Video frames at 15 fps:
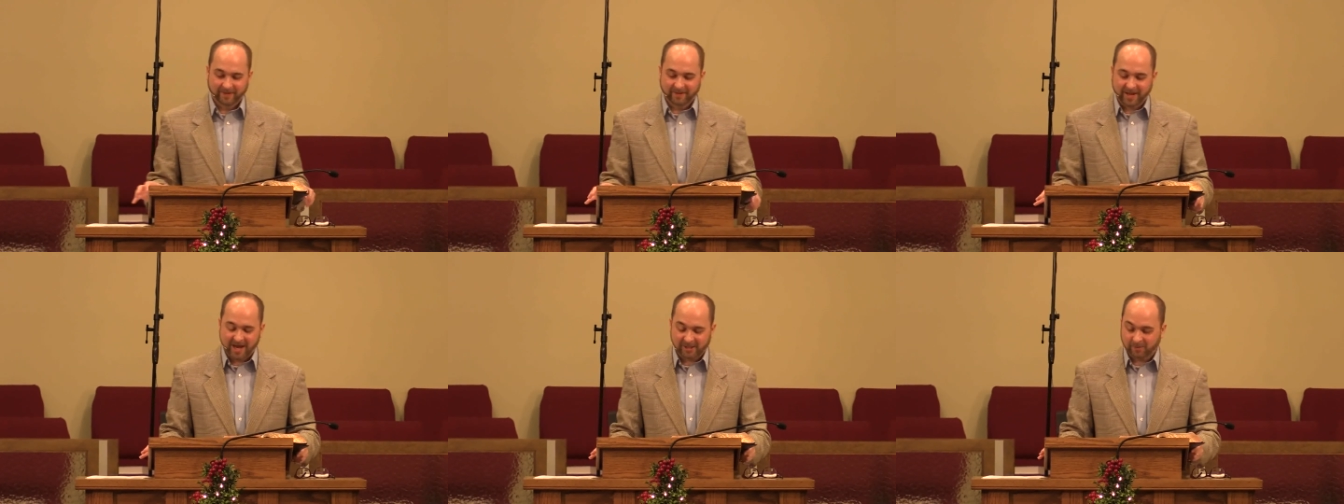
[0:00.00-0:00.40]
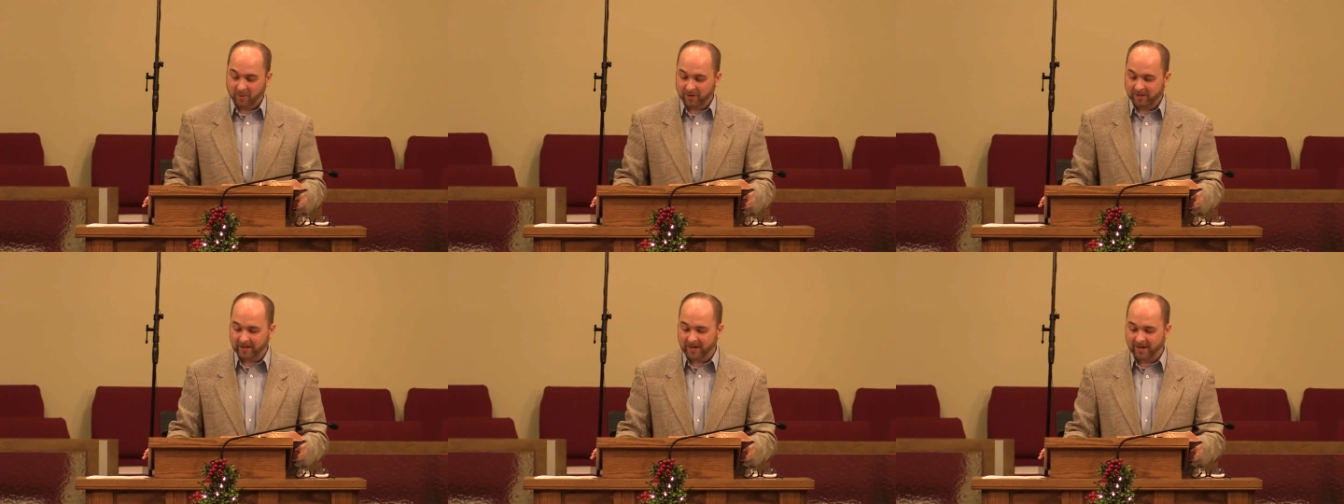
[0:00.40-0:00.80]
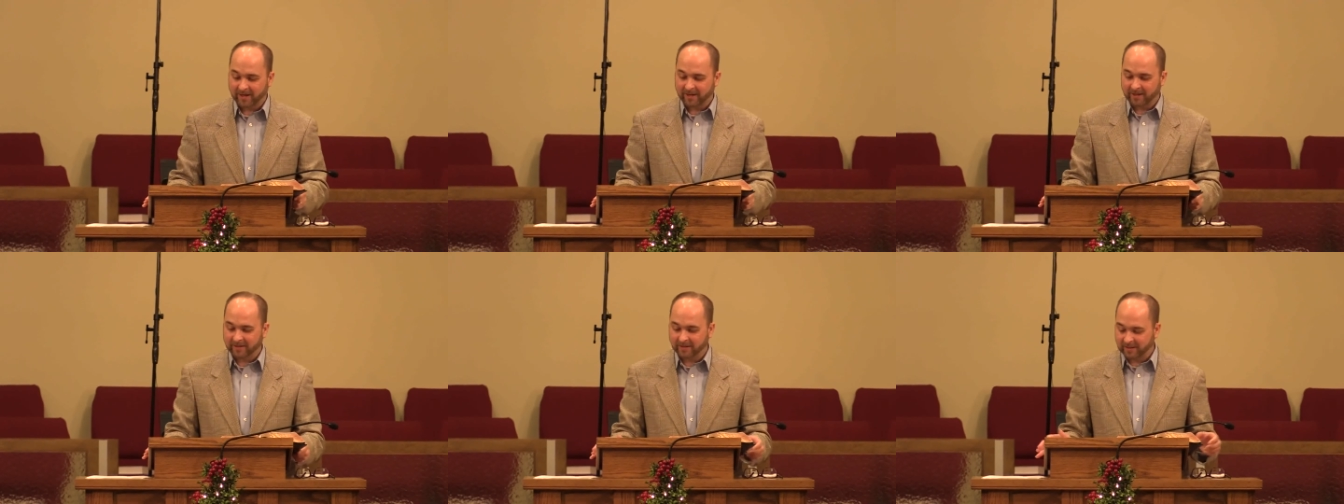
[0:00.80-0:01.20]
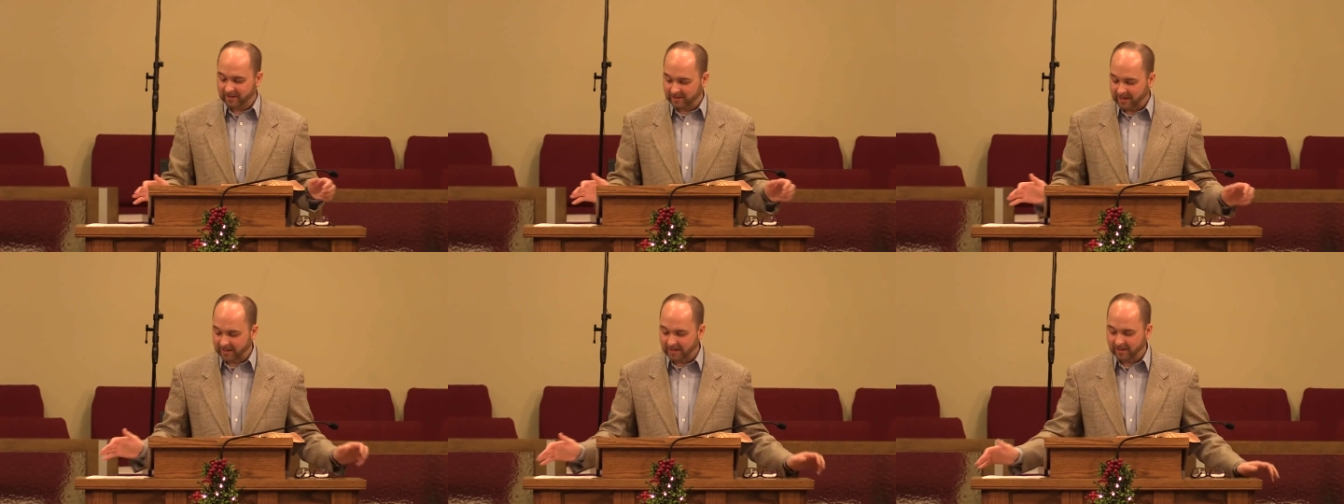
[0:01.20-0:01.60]
The last point tonight is the
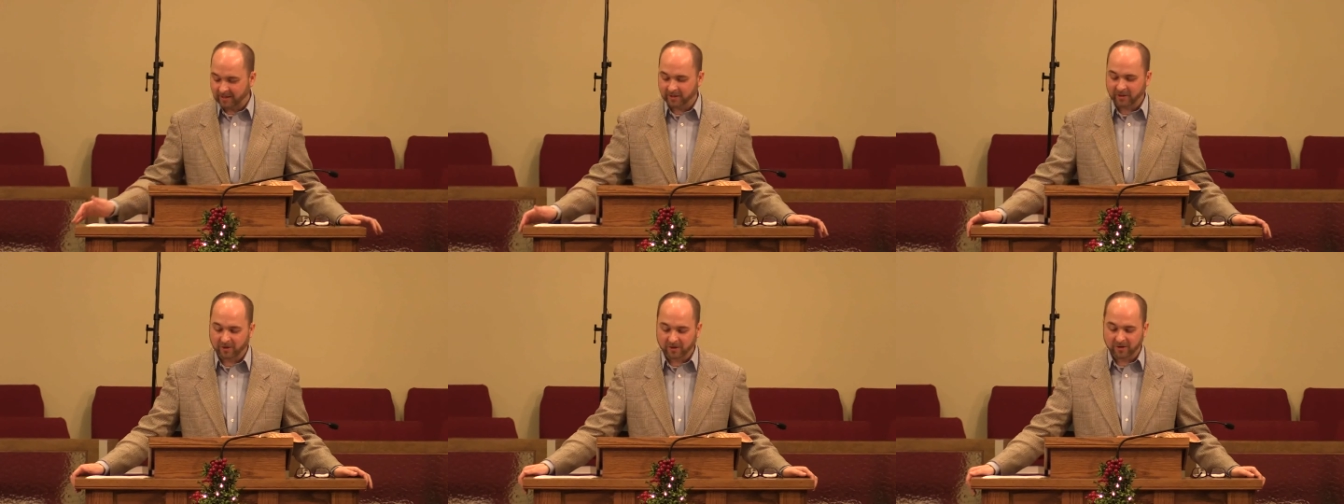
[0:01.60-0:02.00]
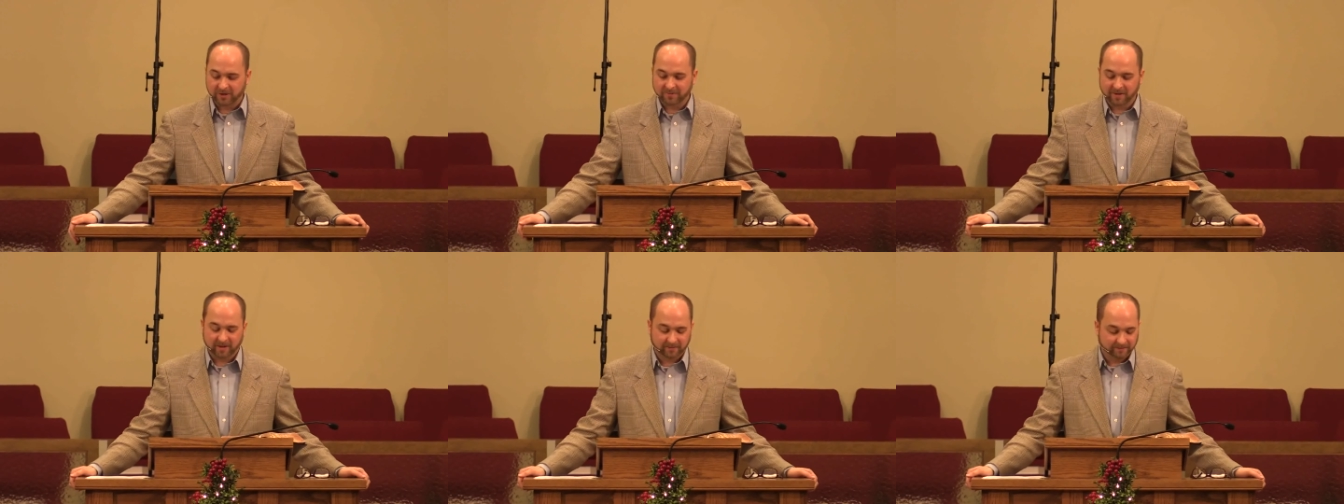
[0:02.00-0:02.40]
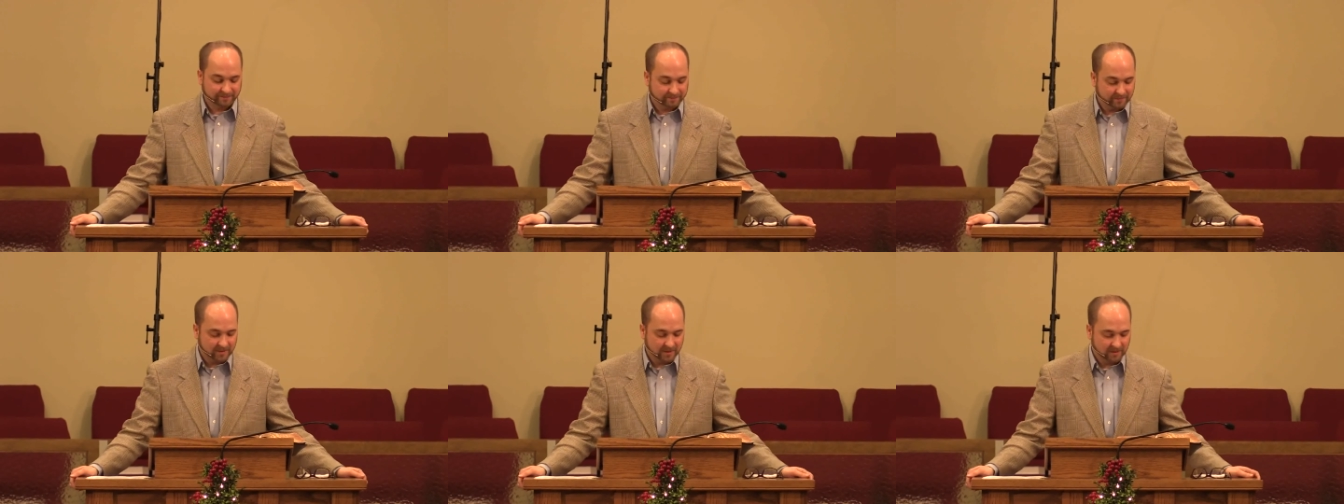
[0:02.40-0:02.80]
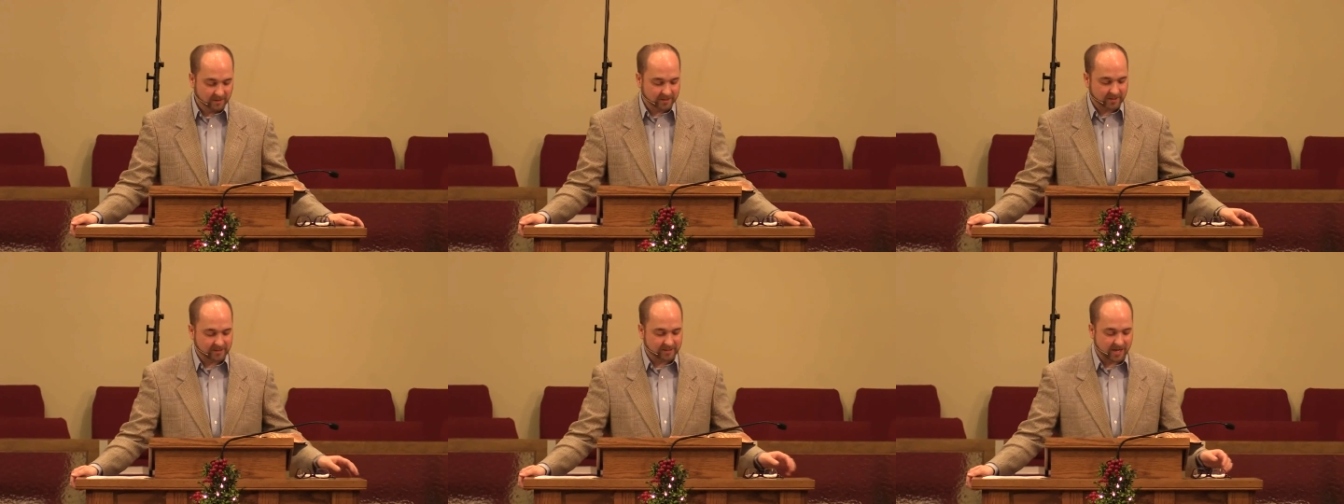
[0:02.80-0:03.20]
second encouragement.
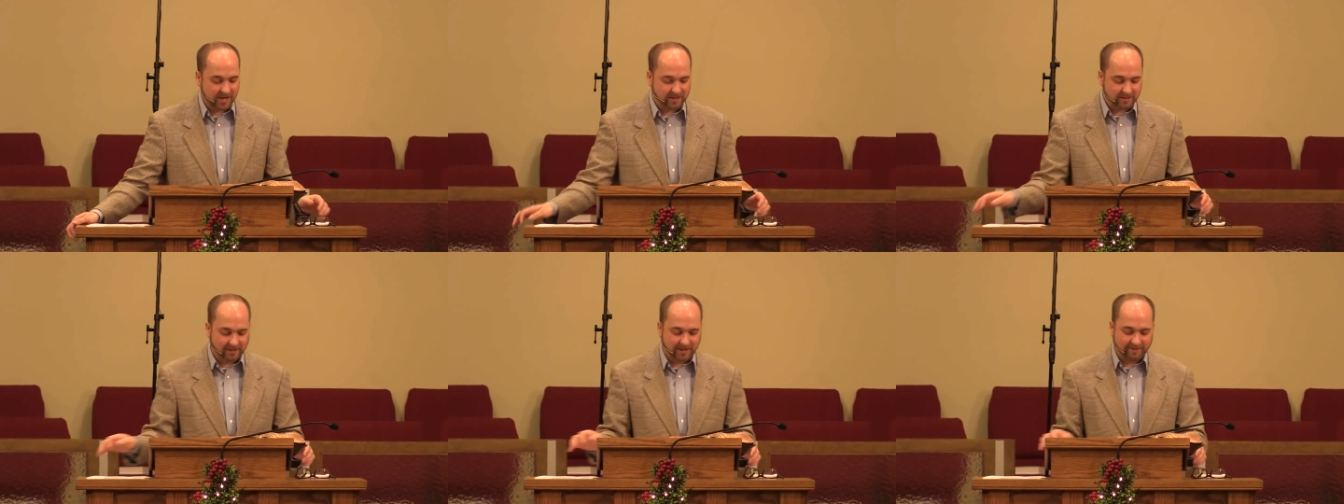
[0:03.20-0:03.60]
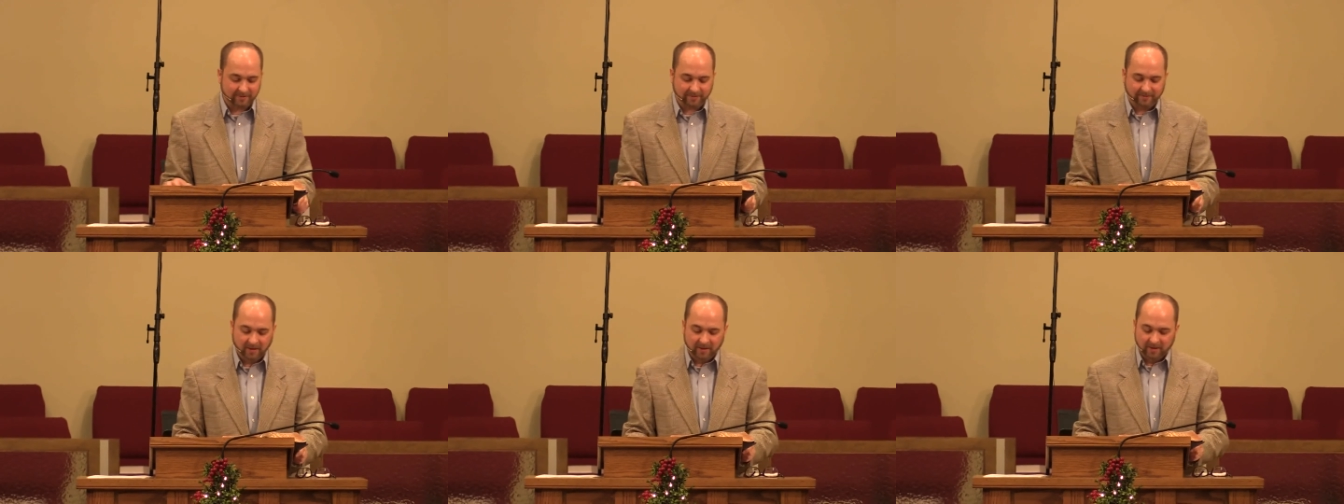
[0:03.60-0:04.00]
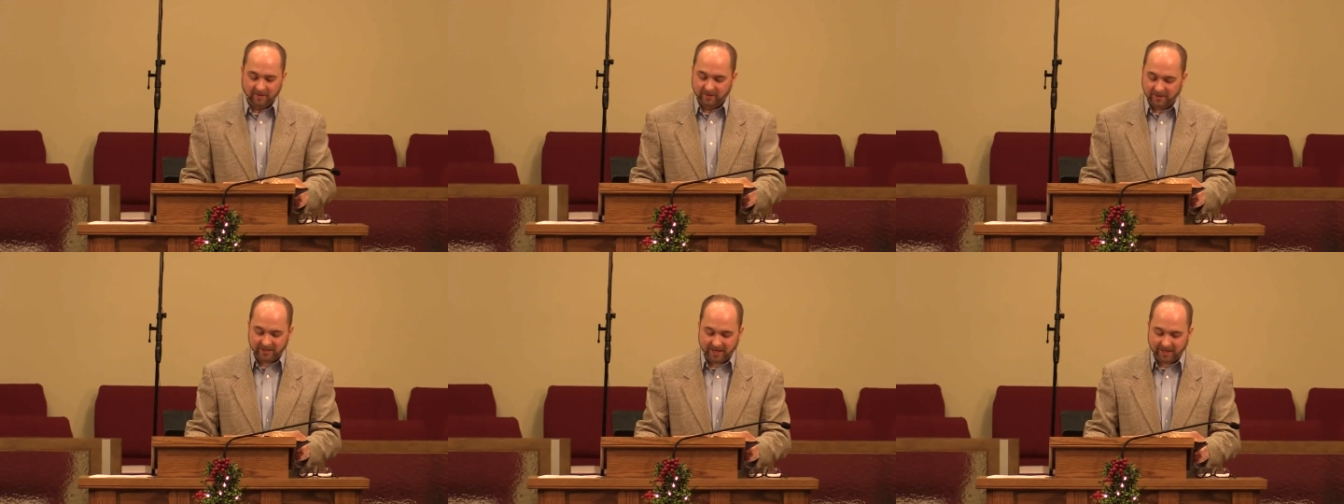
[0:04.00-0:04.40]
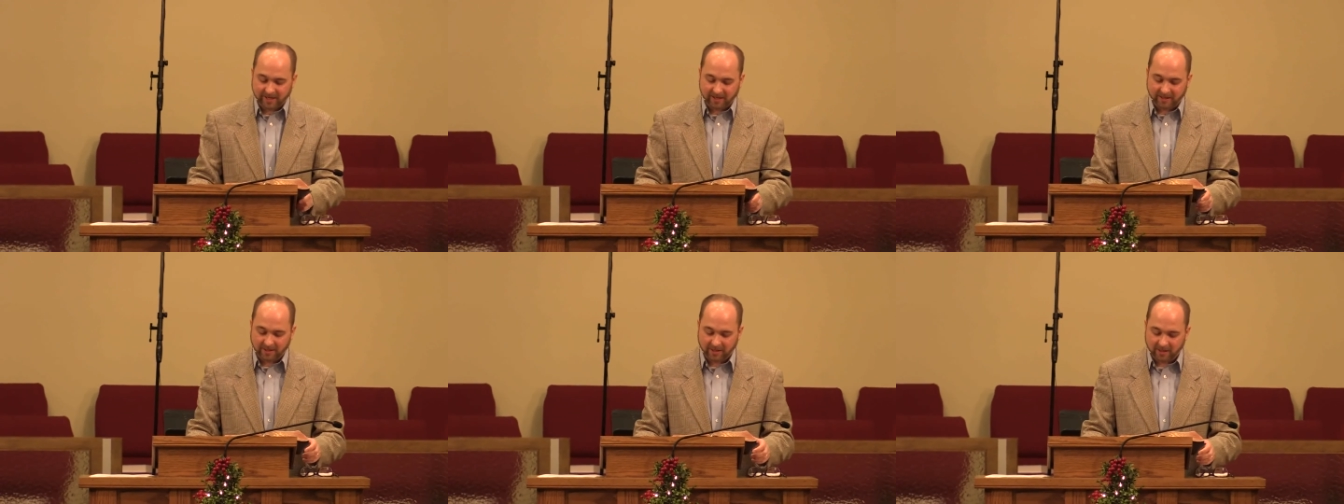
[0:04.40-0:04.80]
Look at 10 and 11. The
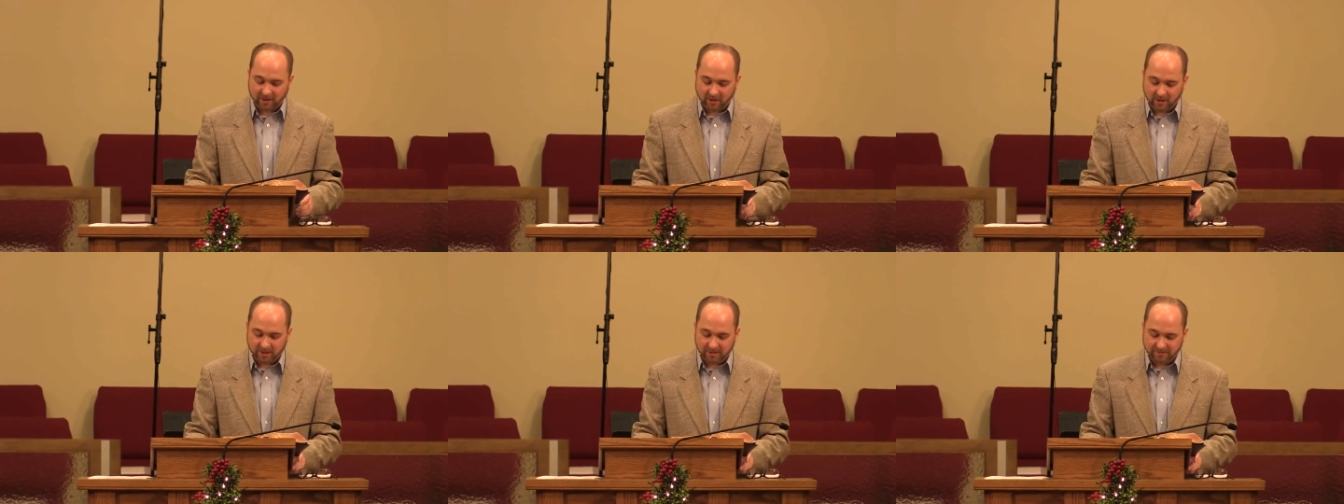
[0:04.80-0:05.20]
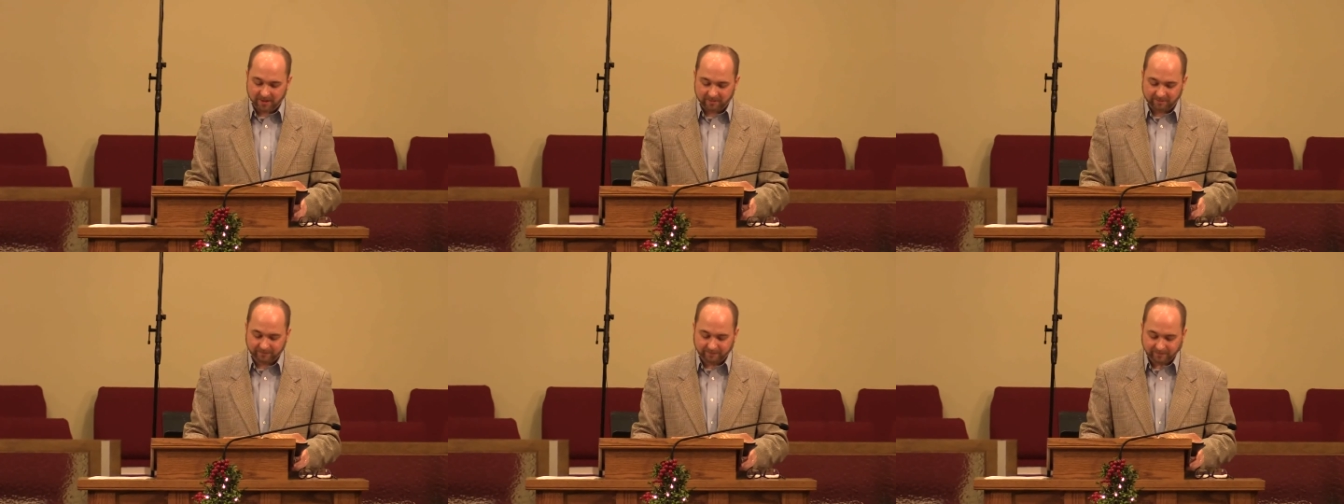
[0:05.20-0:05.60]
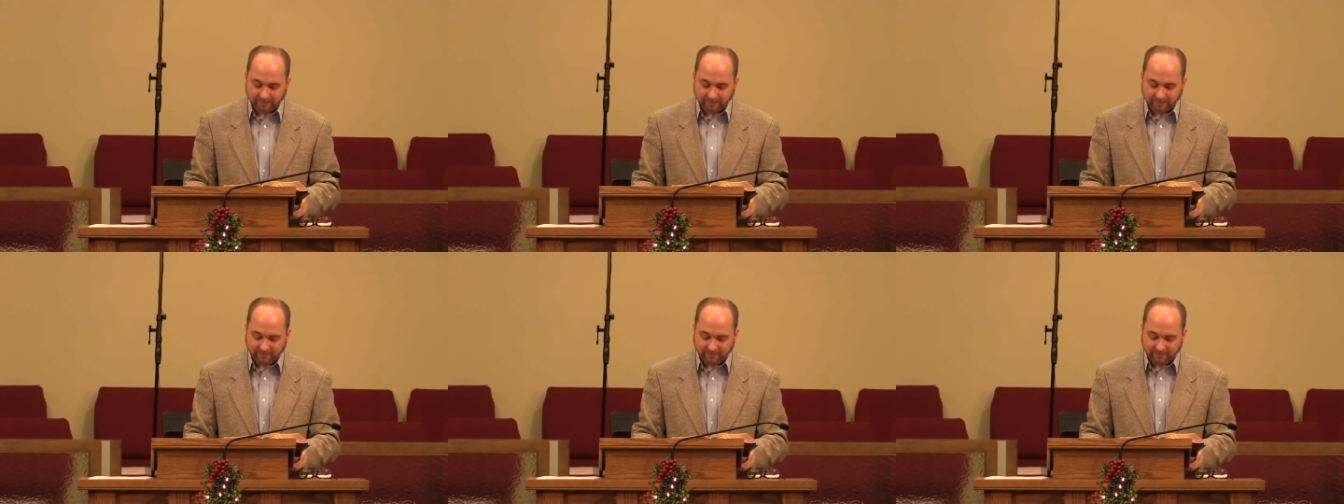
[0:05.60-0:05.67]
second encouragement.